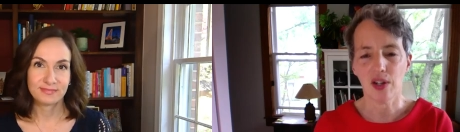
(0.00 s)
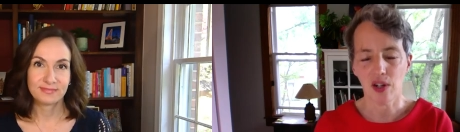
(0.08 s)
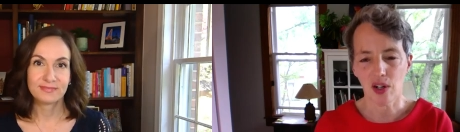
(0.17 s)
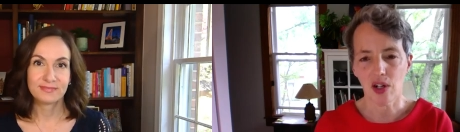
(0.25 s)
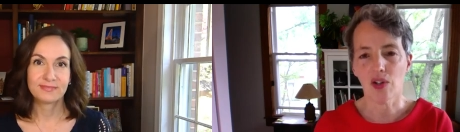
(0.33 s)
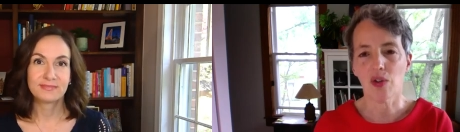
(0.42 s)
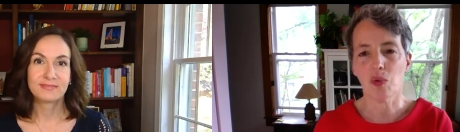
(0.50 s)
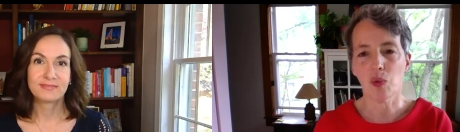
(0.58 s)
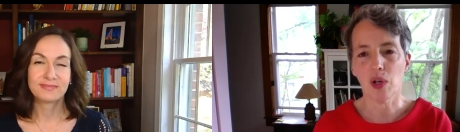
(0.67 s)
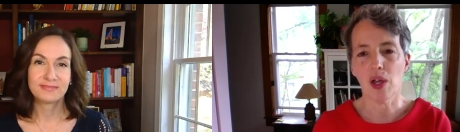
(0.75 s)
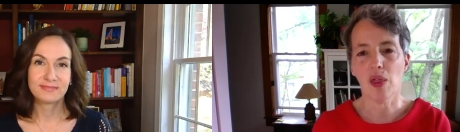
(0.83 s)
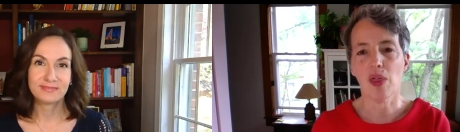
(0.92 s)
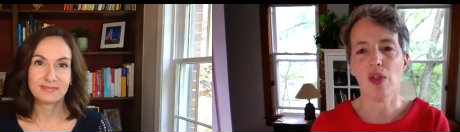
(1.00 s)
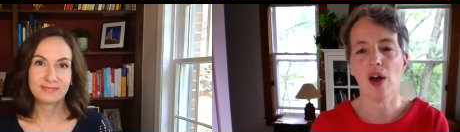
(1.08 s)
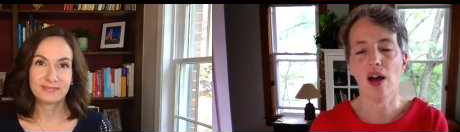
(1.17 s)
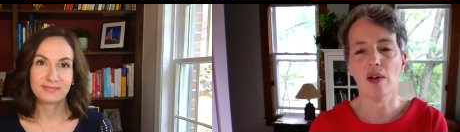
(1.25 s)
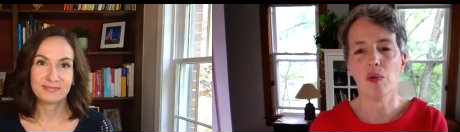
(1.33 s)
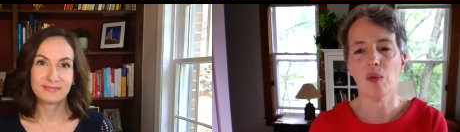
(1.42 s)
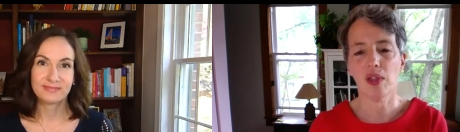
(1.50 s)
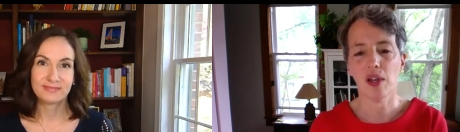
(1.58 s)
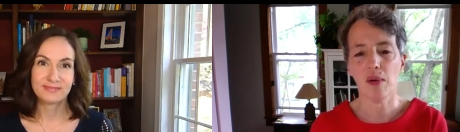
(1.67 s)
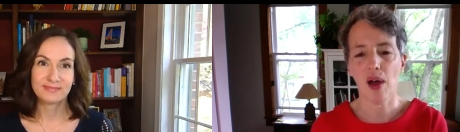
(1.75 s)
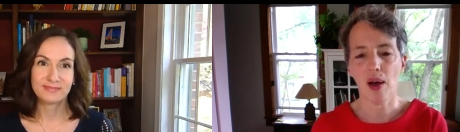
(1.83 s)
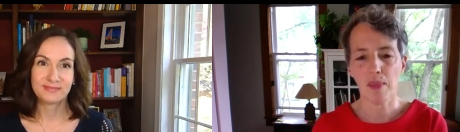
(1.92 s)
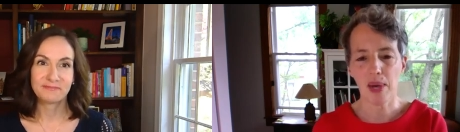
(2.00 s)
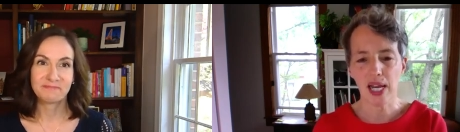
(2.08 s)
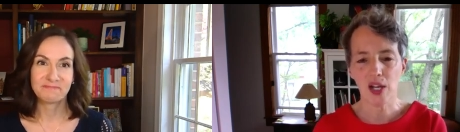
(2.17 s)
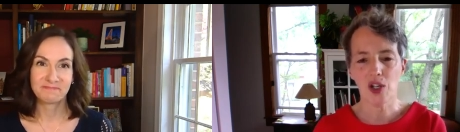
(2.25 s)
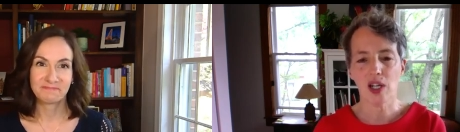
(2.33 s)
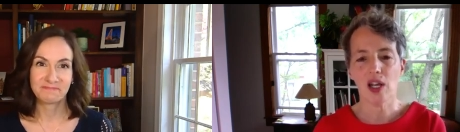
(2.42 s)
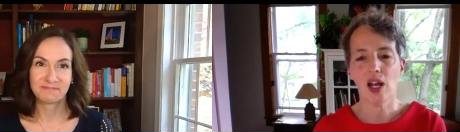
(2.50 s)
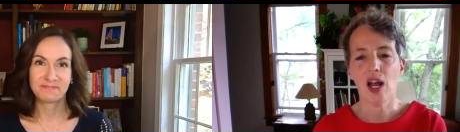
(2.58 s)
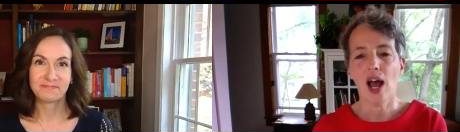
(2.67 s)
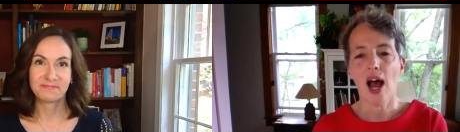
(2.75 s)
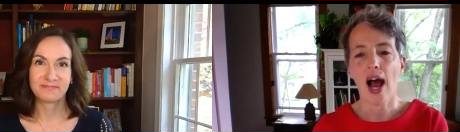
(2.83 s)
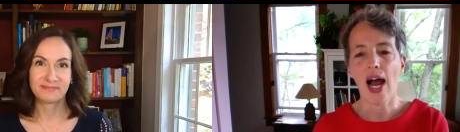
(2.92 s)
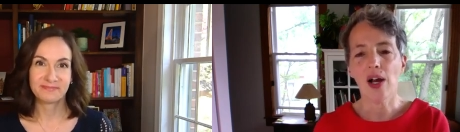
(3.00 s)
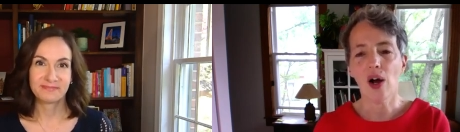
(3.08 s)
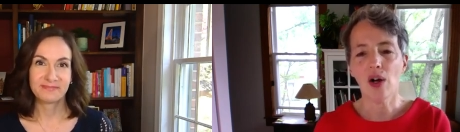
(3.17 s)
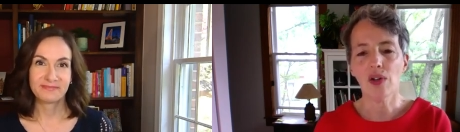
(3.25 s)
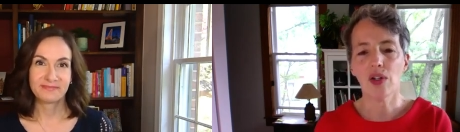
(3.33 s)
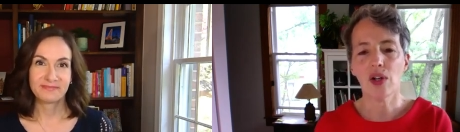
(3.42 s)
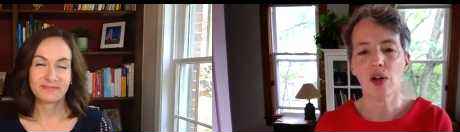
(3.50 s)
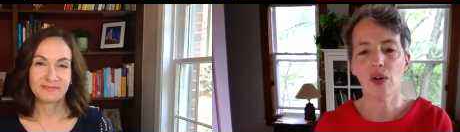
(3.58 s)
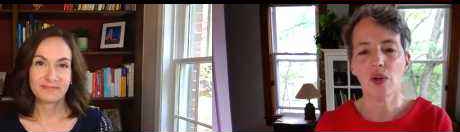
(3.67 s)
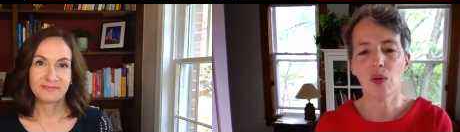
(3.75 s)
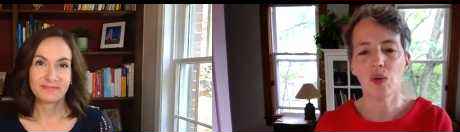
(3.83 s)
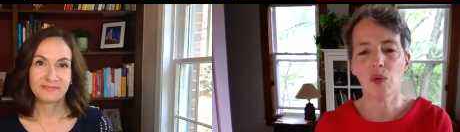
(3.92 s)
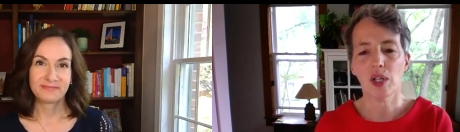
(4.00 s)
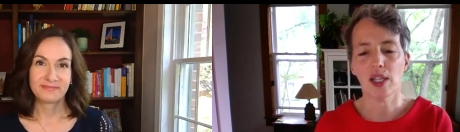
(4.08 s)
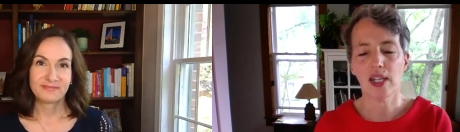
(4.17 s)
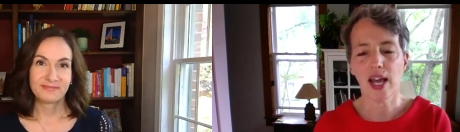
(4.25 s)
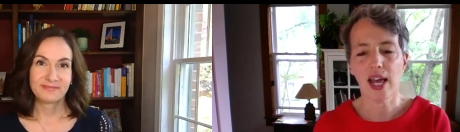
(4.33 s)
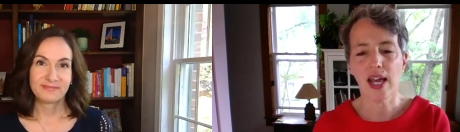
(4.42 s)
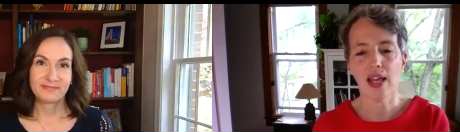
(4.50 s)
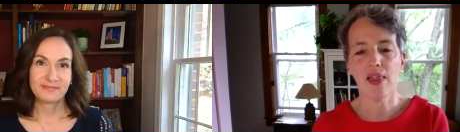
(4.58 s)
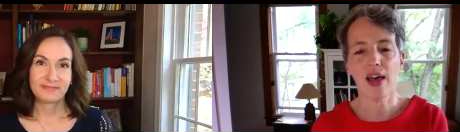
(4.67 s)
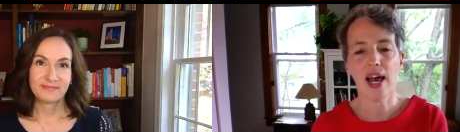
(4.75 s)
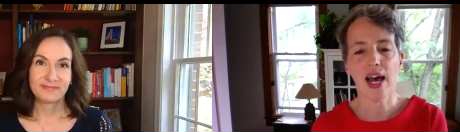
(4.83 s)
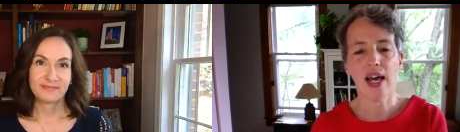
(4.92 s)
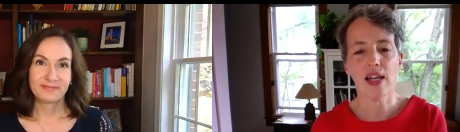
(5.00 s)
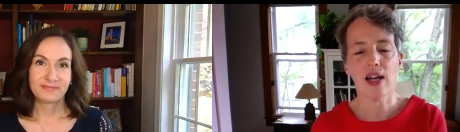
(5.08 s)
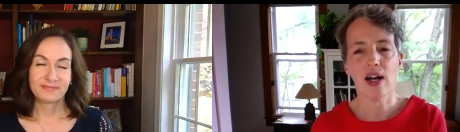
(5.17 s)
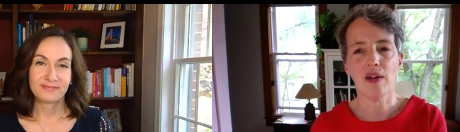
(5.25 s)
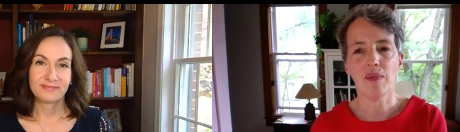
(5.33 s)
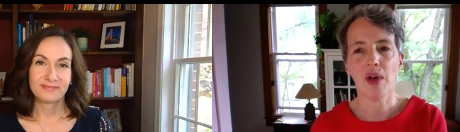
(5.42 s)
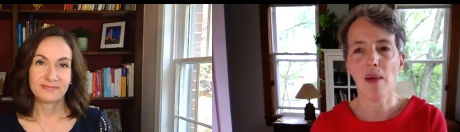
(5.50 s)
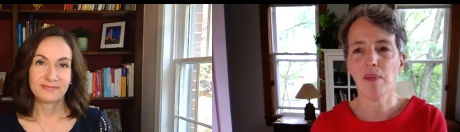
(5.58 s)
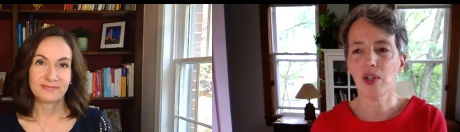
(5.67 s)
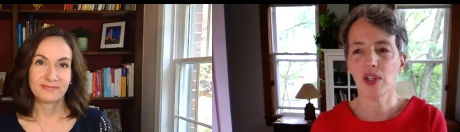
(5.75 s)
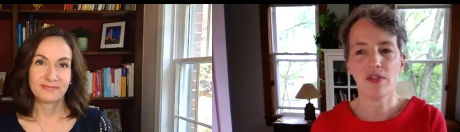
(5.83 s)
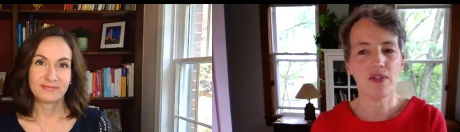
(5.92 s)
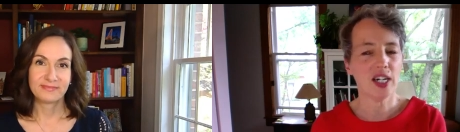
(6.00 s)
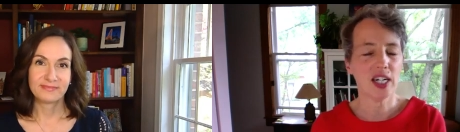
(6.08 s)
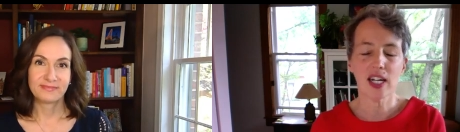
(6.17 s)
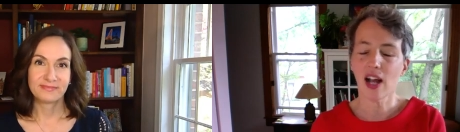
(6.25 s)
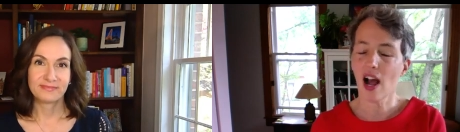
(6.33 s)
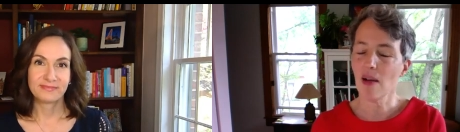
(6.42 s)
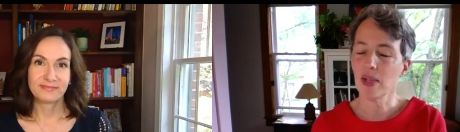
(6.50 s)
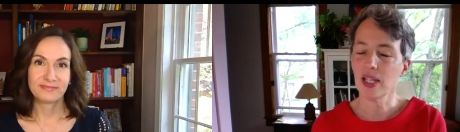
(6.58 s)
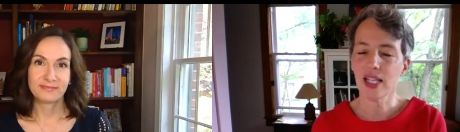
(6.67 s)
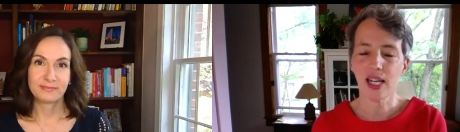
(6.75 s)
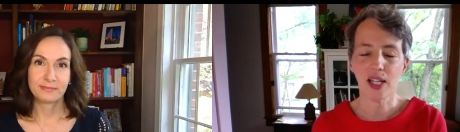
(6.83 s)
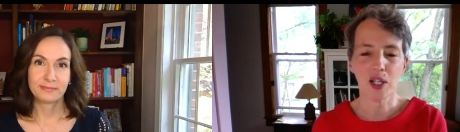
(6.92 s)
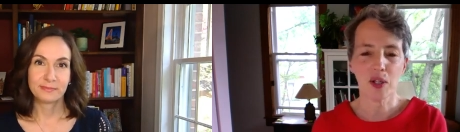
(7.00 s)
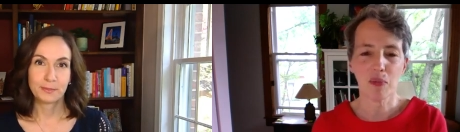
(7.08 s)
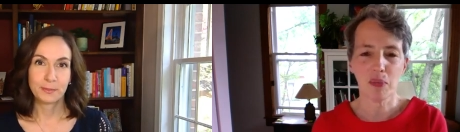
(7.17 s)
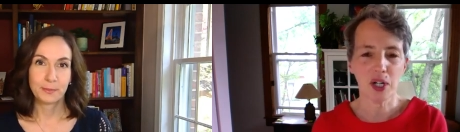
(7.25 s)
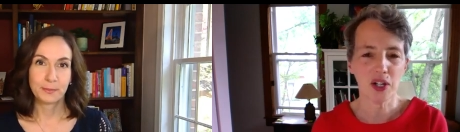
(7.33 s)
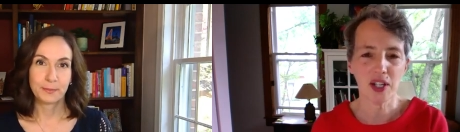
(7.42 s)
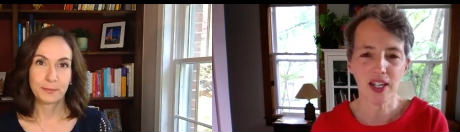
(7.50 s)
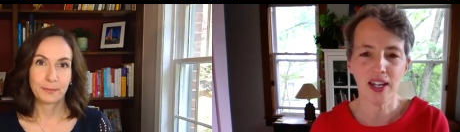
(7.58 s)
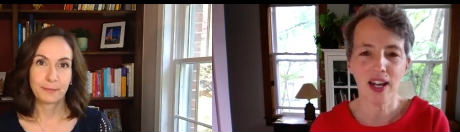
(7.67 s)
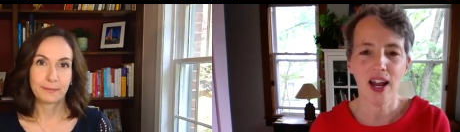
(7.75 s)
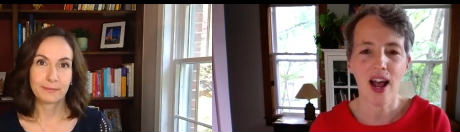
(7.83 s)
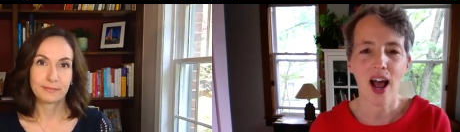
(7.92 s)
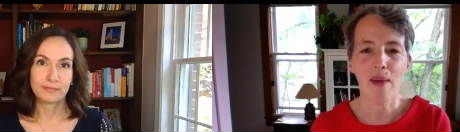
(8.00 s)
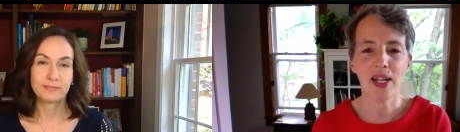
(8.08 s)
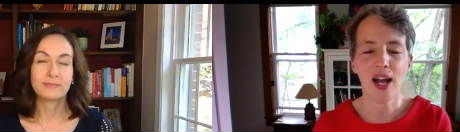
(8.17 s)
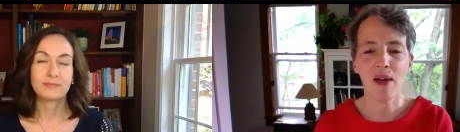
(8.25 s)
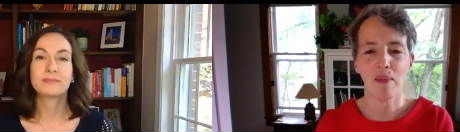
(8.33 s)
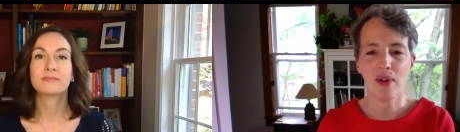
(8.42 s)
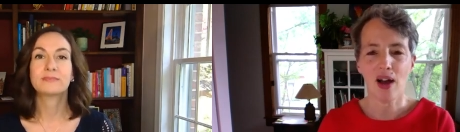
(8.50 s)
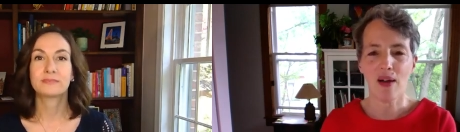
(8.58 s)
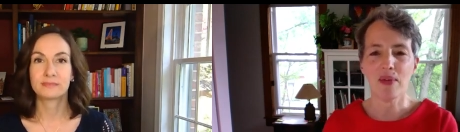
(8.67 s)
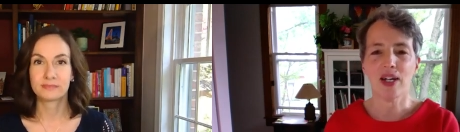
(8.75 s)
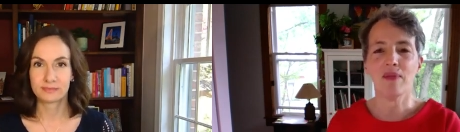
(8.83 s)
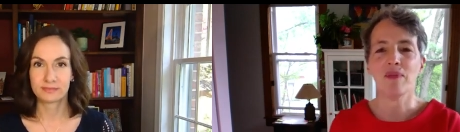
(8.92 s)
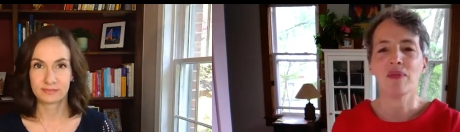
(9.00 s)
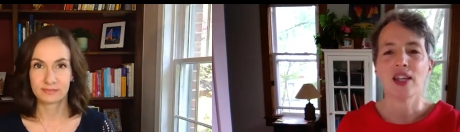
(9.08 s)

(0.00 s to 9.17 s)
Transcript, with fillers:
Speaker 1: a nurse with, uh, with a, a patient. I also would say that um, I'm just a very common sense person. I mean, I'm, I'm a